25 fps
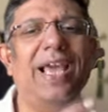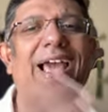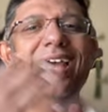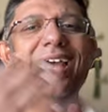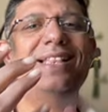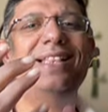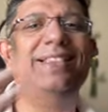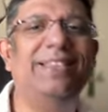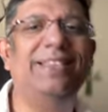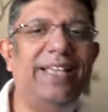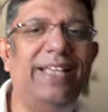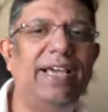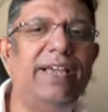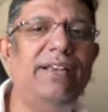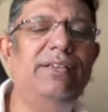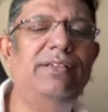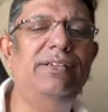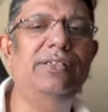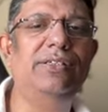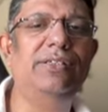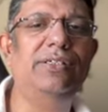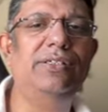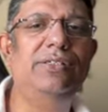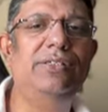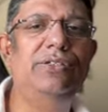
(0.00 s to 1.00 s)
And
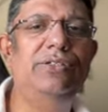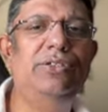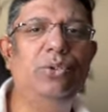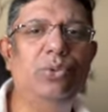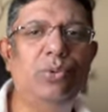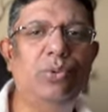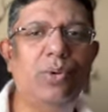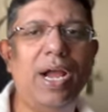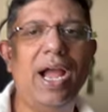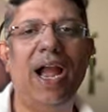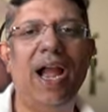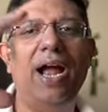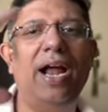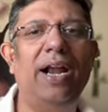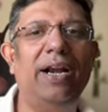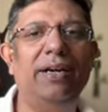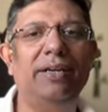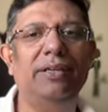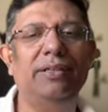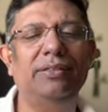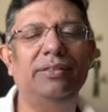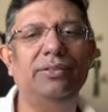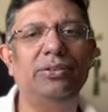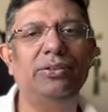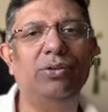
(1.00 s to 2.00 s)
then you
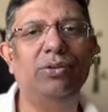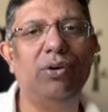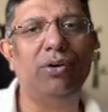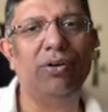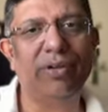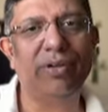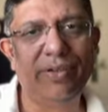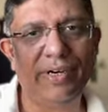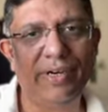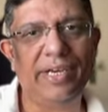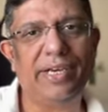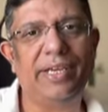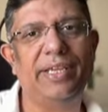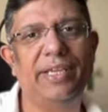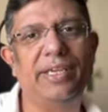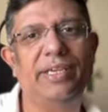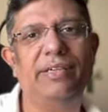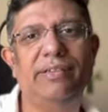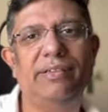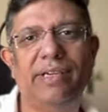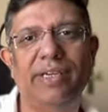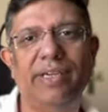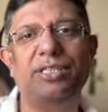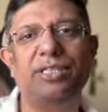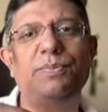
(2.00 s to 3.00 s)
add your
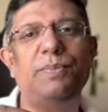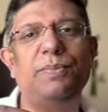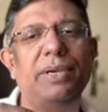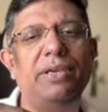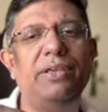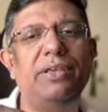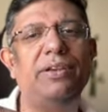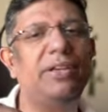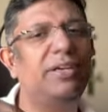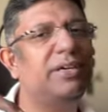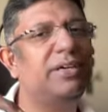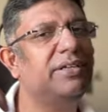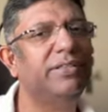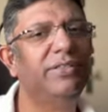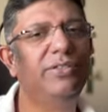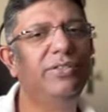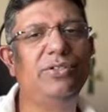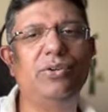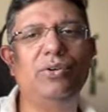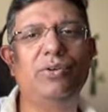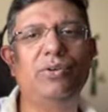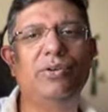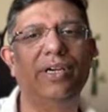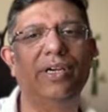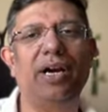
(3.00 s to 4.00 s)
cricketing experience,
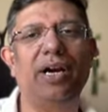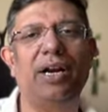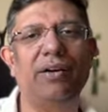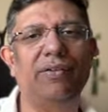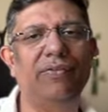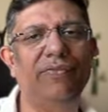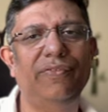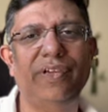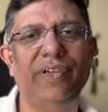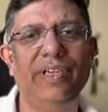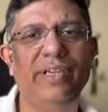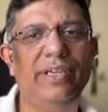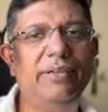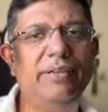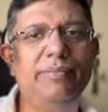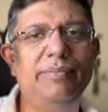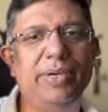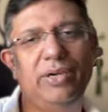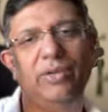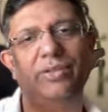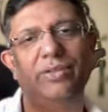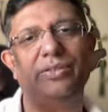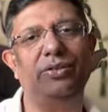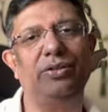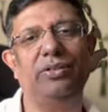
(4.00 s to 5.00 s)
your gut feel,
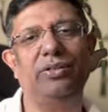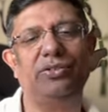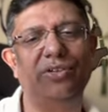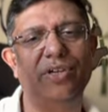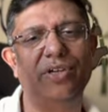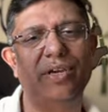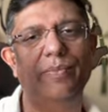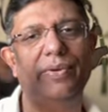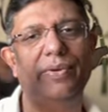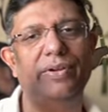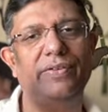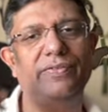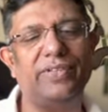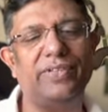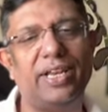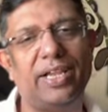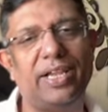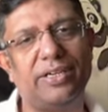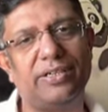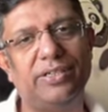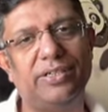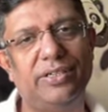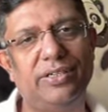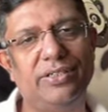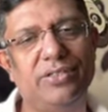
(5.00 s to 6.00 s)
because you're the chairman of
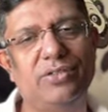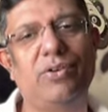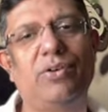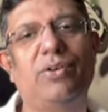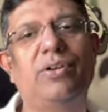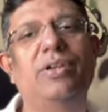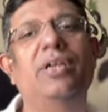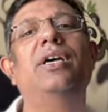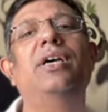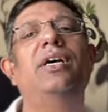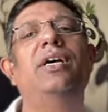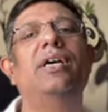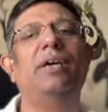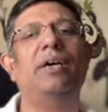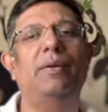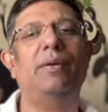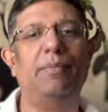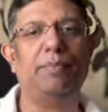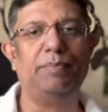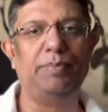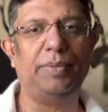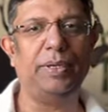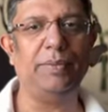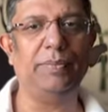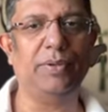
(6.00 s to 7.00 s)
selectors or
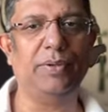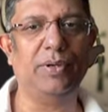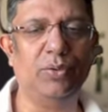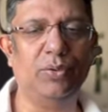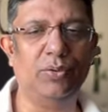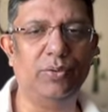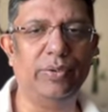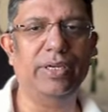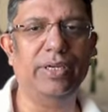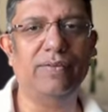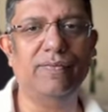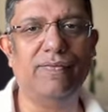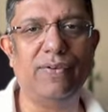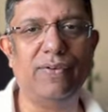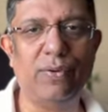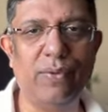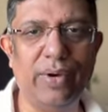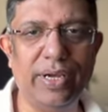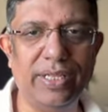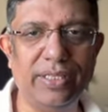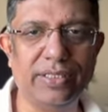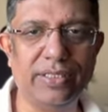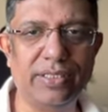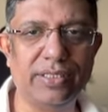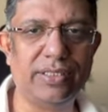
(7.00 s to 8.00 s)
people who
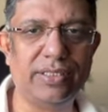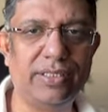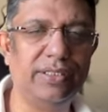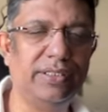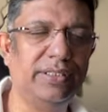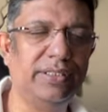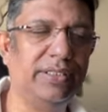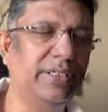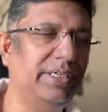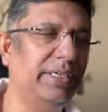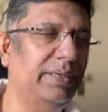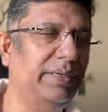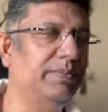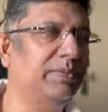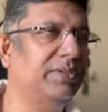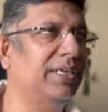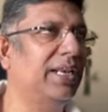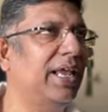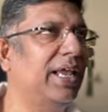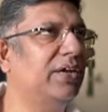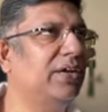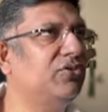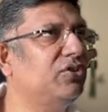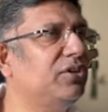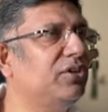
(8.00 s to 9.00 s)
influence the team
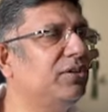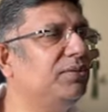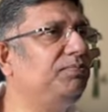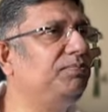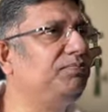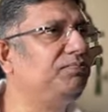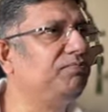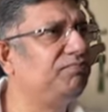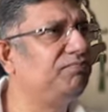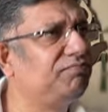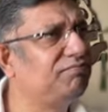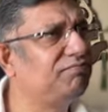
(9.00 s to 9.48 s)
selection.